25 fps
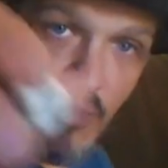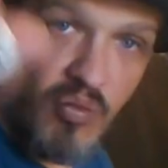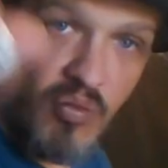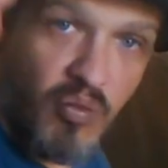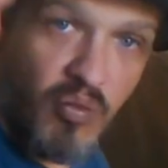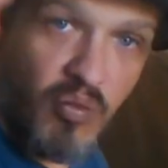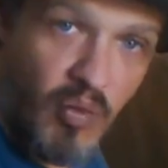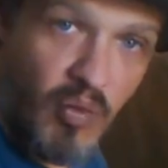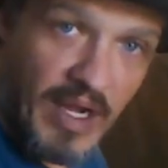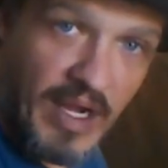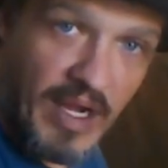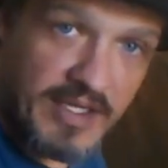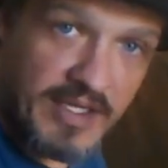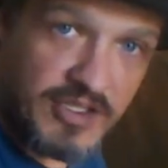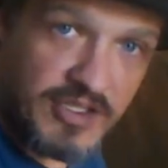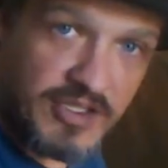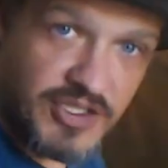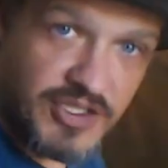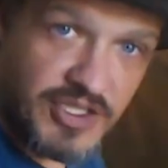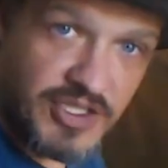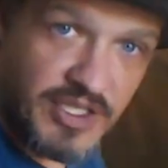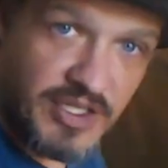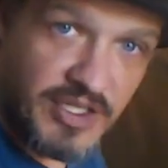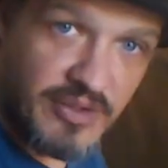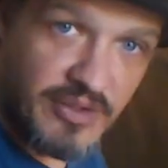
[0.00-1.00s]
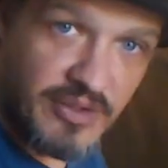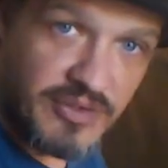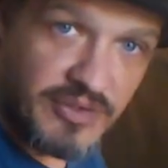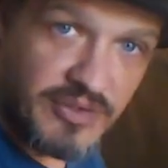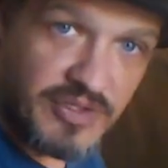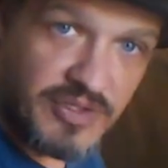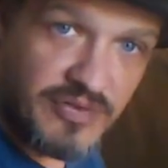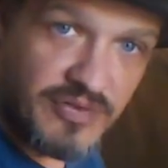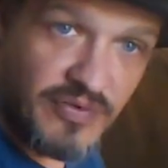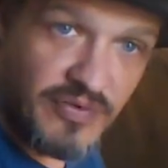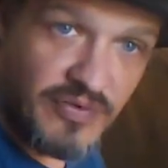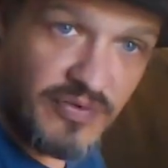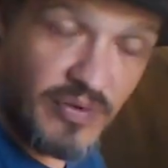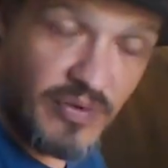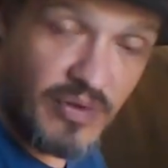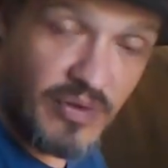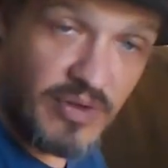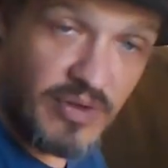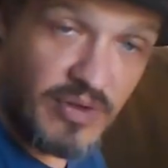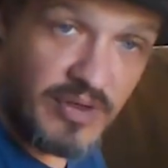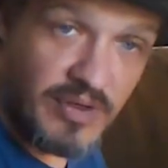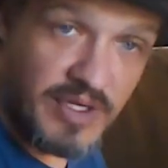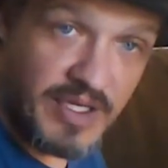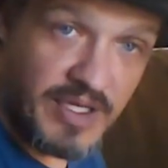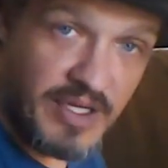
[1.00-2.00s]
White shields
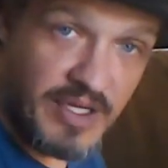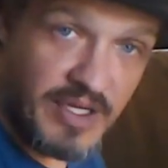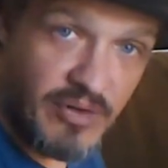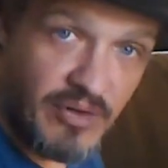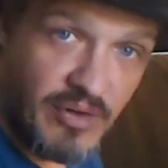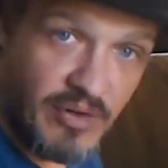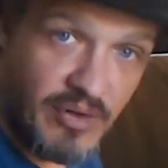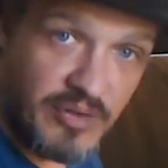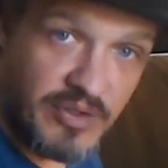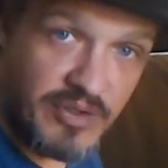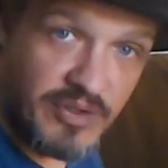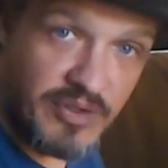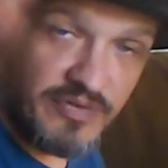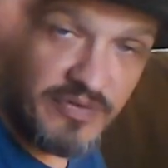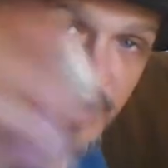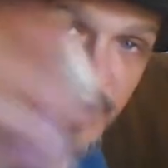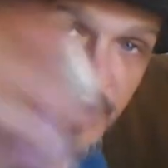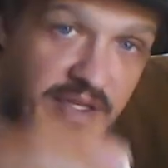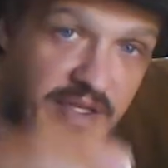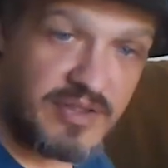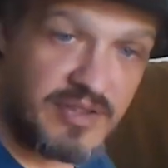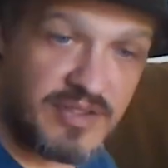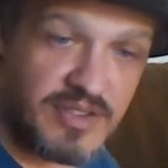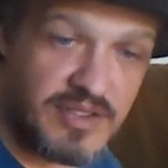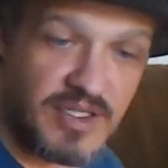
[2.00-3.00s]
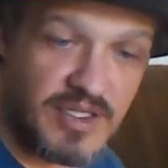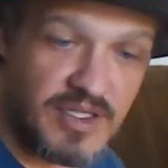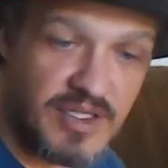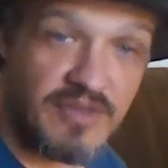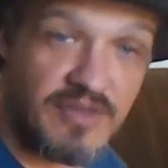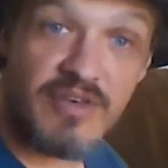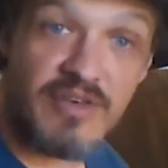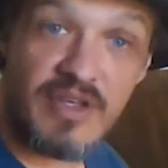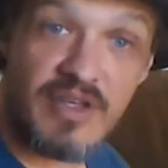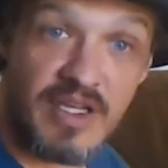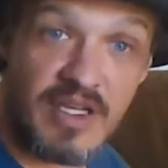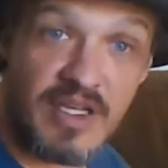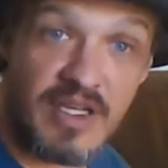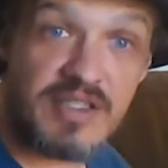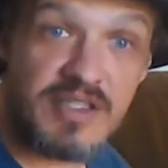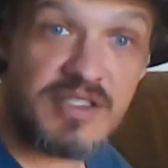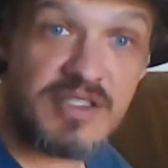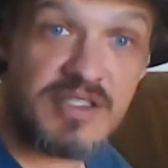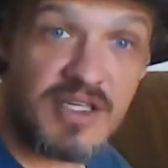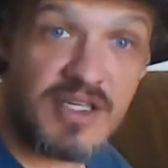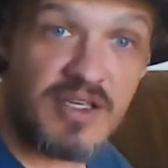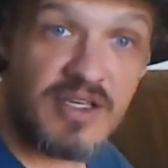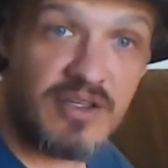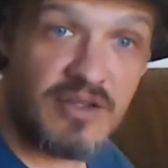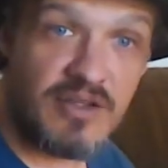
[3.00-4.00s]
for hero defense, and if you get a
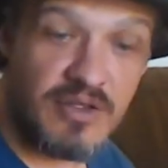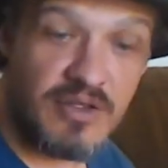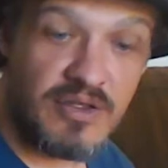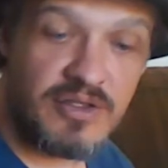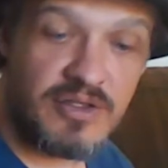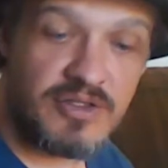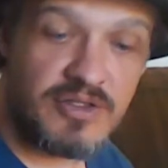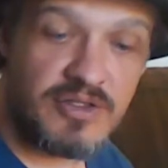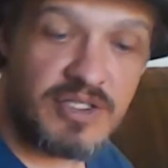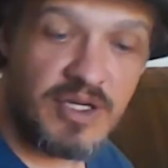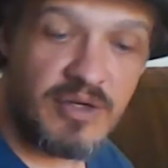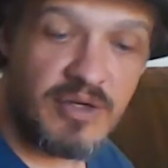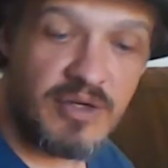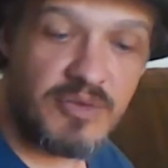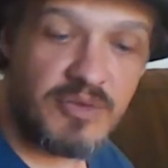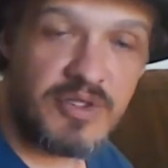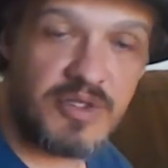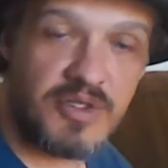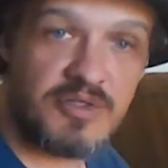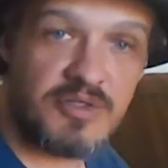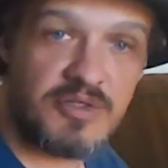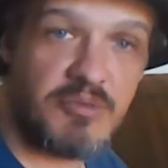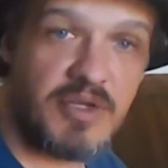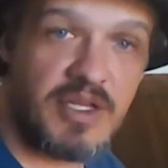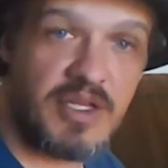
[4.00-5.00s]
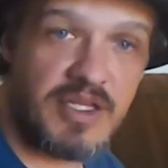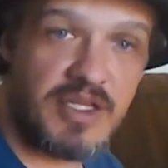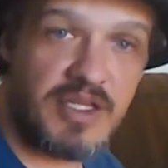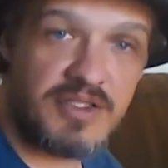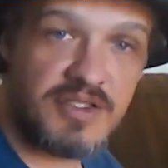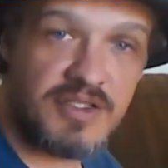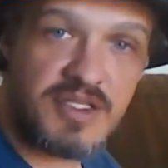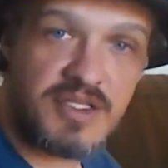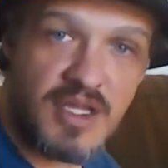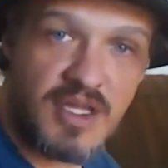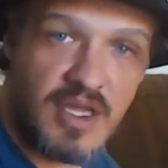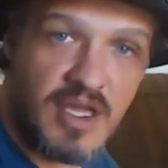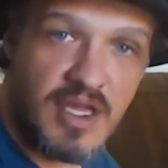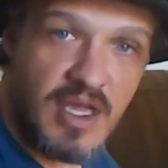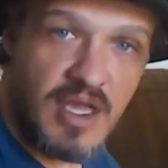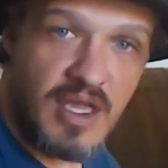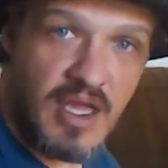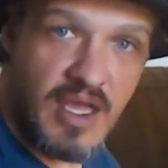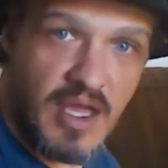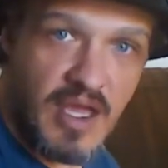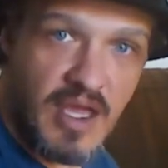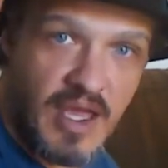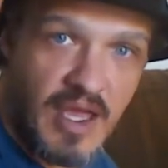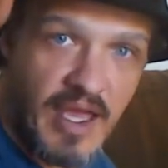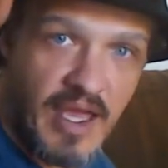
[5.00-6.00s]
set, you'll understand what this means.
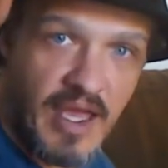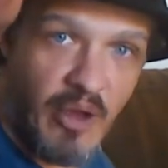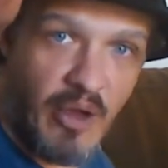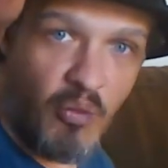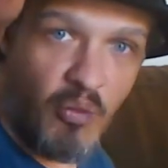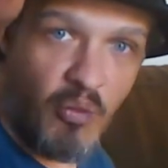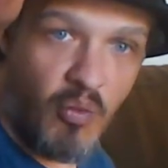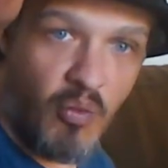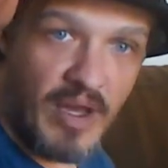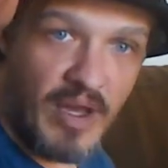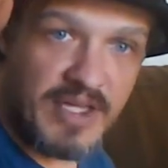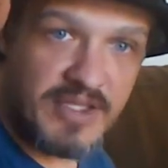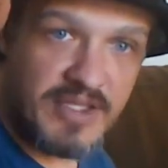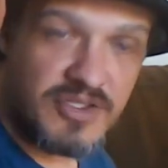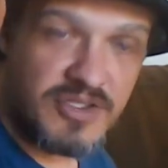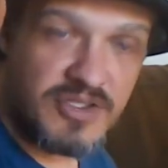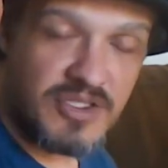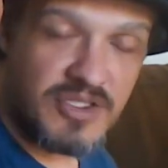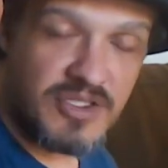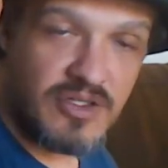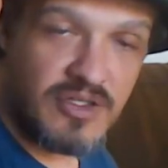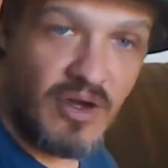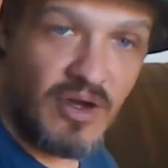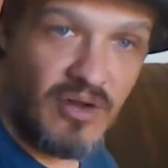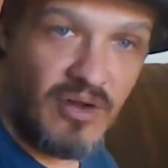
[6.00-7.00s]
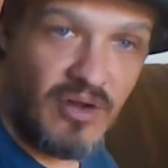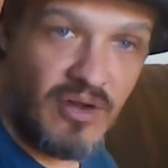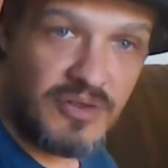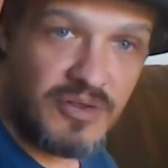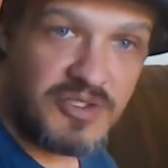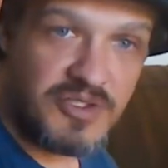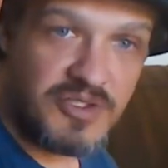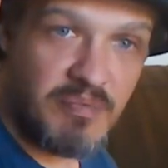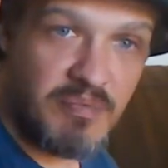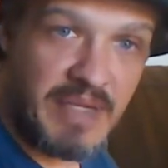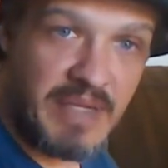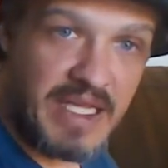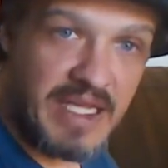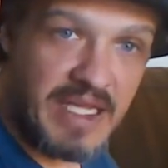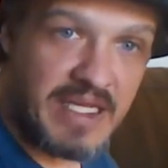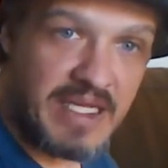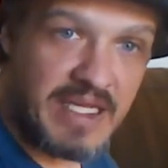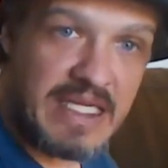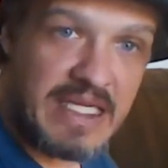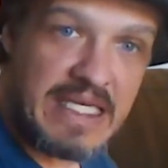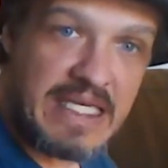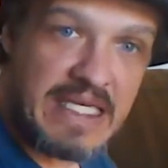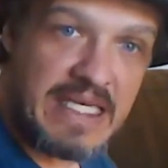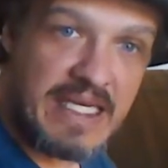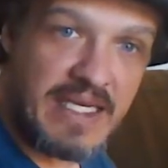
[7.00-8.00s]
And white skulls mean
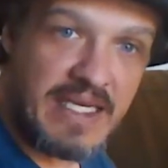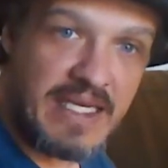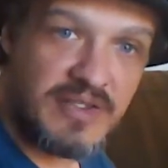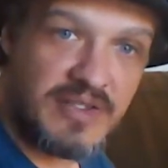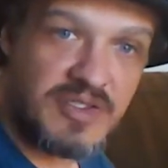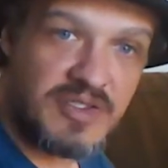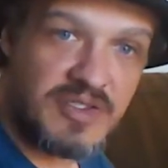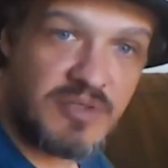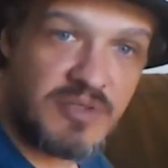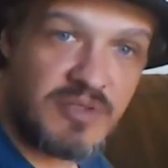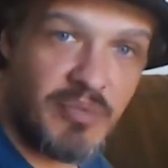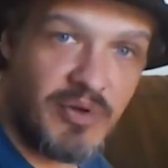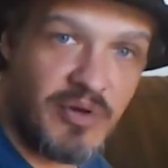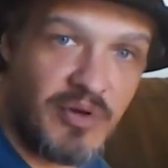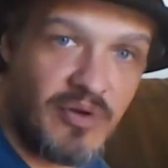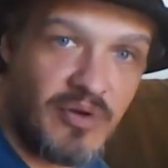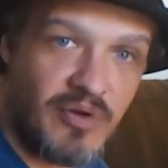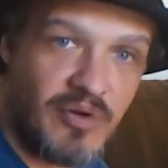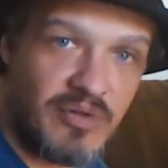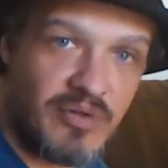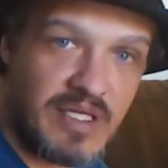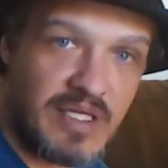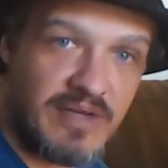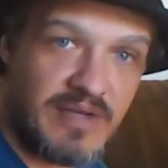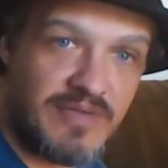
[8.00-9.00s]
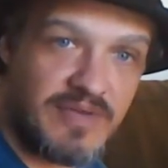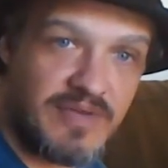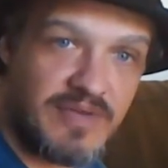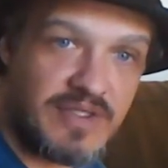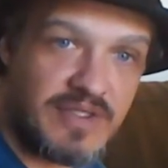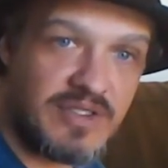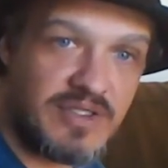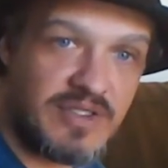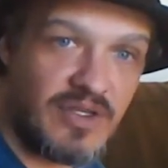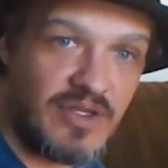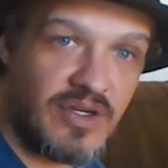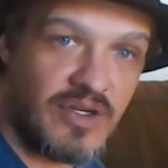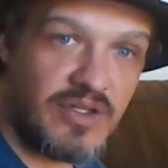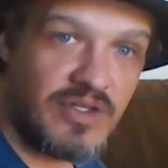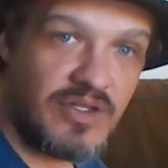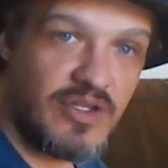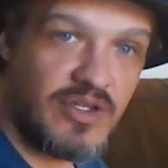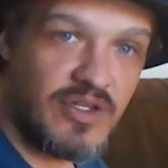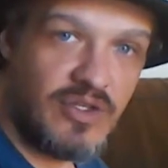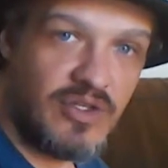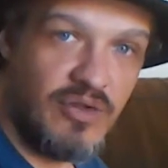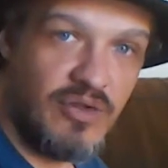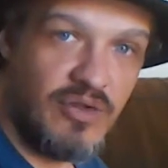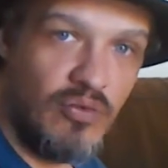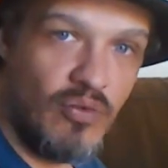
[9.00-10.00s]
hits, but only if it's on
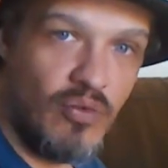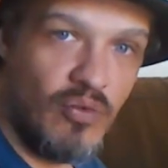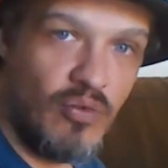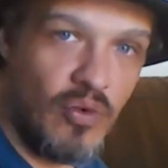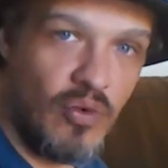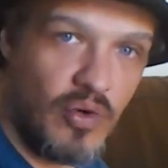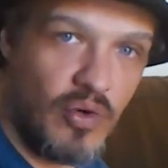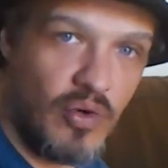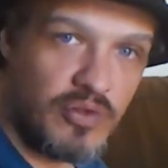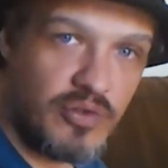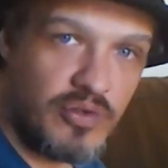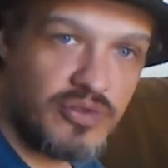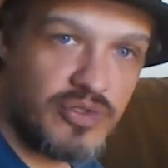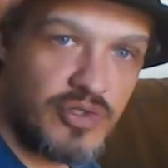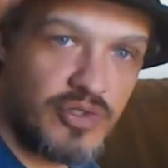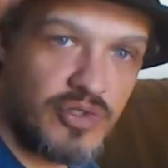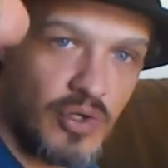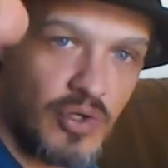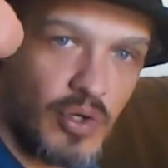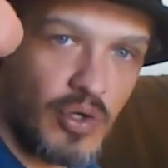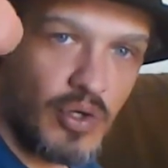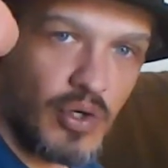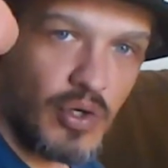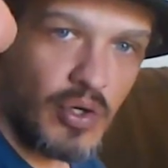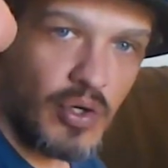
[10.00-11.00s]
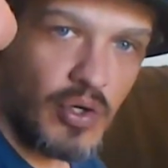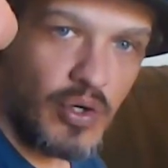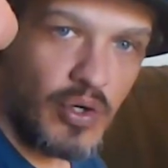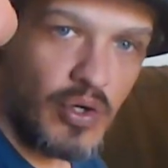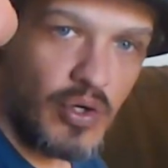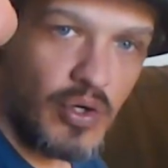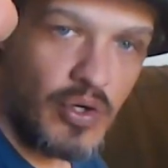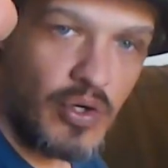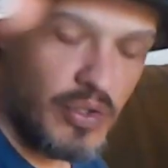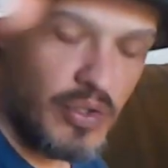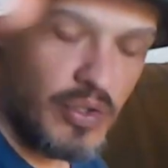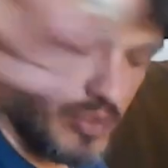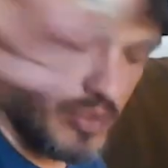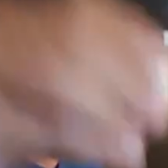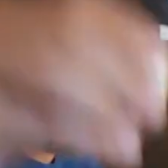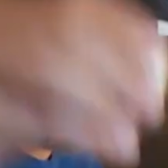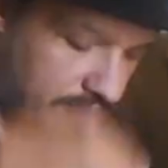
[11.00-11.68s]
your turn.